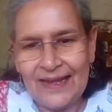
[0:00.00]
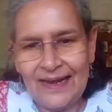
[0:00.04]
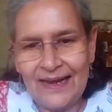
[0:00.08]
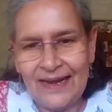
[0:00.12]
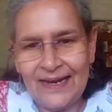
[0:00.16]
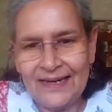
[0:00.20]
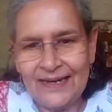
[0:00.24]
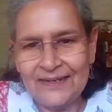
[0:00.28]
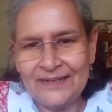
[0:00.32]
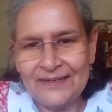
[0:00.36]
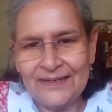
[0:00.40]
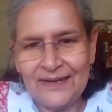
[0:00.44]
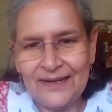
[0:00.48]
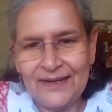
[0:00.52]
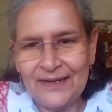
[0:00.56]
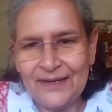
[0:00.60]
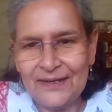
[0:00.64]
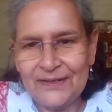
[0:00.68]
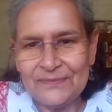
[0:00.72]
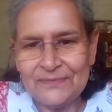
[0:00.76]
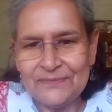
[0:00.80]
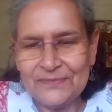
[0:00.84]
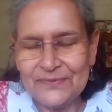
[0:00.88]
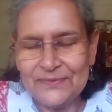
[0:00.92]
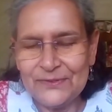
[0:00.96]
And
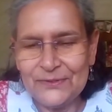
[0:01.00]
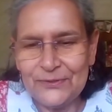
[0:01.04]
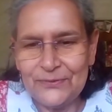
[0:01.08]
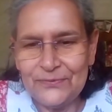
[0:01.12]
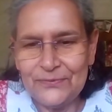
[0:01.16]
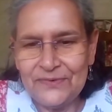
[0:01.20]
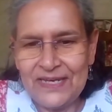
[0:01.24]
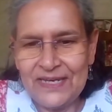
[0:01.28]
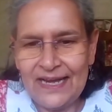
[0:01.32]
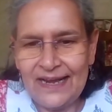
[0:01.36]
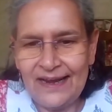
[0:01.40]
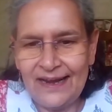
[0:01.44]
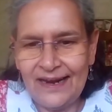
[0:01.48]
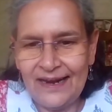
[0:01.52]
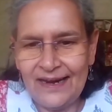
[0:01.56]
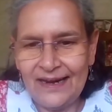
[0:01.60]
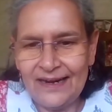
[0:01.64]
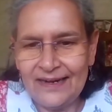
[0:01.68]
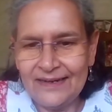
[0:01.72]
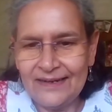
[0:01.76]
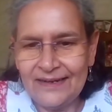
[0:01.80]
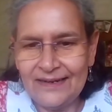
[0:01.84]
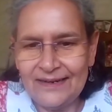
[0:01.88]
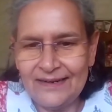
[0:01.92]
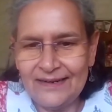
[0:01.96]
so we
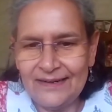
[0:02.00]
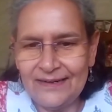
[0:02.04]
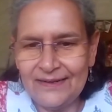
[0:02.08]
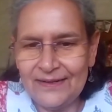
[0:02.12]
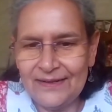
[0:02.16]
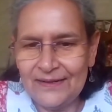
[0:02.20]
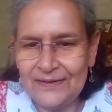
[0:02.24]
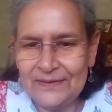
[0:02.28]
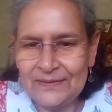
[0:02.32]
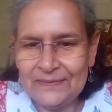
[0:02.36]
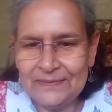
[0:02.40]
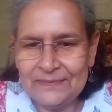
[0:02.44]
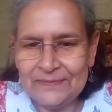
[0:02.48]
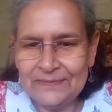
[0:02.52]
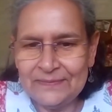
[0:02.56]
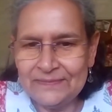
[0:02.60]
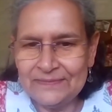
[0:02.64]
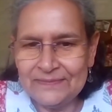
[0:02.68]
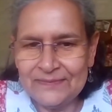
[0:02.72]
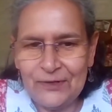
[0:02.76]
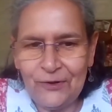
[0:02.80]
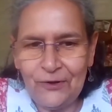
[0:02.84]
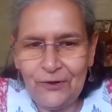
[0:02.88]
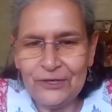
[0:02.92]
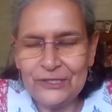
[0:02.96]
had
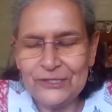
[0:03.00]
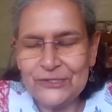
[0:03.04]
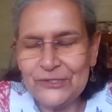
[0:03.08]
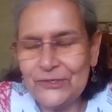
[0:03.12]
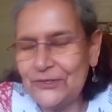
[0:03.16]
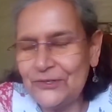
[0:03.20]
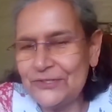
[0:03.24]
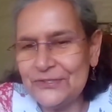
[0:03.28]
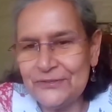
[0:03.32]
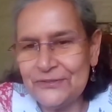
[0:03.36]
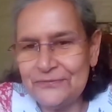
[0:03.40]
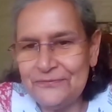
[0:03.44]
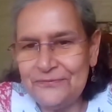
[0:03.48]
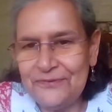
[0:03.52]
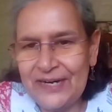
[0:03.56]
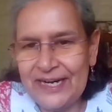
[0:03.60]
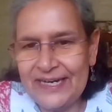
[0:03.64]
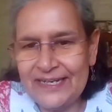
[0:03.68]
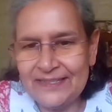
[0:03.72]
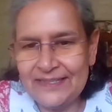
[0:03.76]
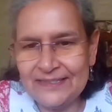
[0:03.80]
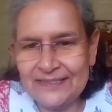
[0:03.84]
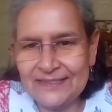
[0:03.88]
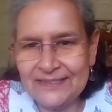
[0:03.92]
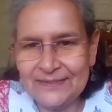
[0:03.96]
all sorts of
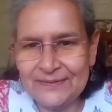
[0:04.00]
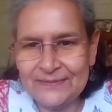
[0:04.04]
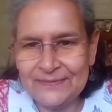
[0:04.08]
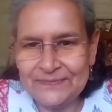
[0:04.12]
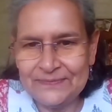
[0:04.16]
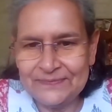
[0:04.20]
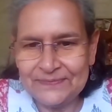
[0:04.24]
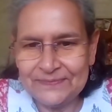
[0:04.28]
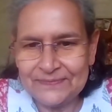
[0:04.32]
friends.